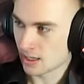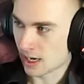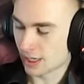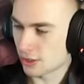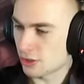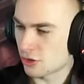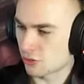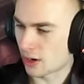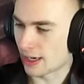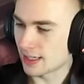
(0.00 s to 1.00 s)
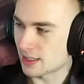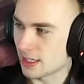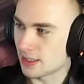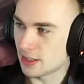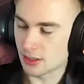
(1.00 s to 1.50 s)
I could scrying
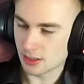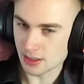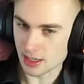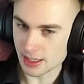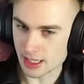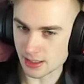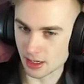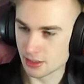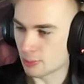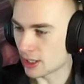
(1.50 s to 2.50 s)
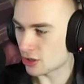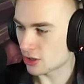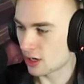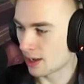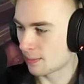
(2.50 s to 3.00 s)
sands here. It's not like that does
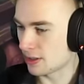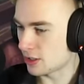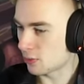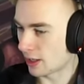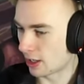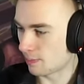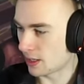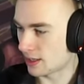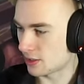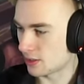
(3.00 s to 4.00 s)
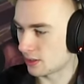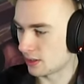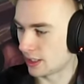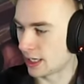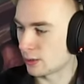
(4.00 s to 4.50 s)
much, but this will help us
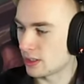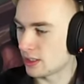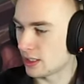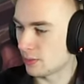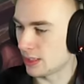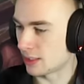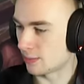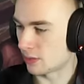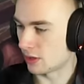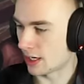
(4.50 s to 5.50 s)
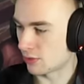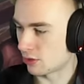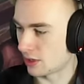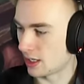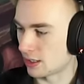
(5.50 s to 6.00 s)
guarantee we get the predict, which
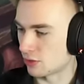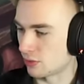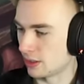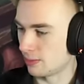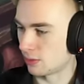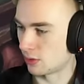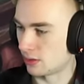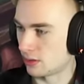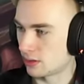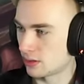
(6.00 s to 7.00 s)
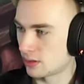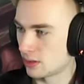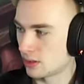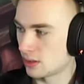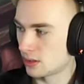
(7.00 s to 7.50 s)
I think is really important.
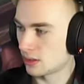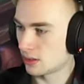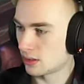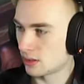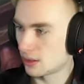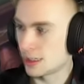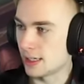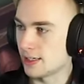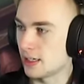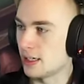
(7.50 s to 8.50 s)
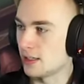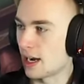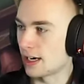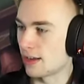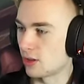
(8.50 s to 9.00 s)
He's he's
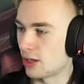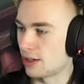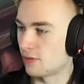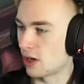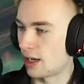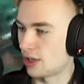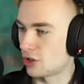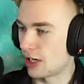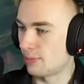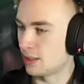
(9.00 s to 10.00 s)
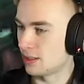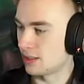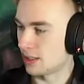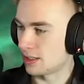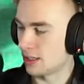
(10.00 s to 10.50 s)
not gonna have a lot of uh, champions that
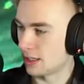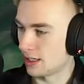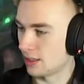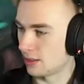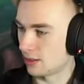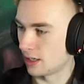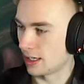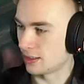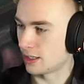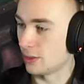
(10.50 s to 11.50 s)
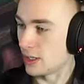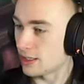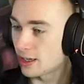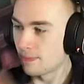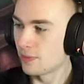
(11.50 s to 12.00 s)
says anything against
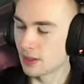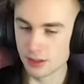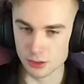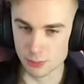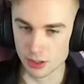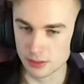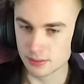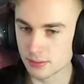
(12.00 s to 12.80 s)
anyways. There's Bard.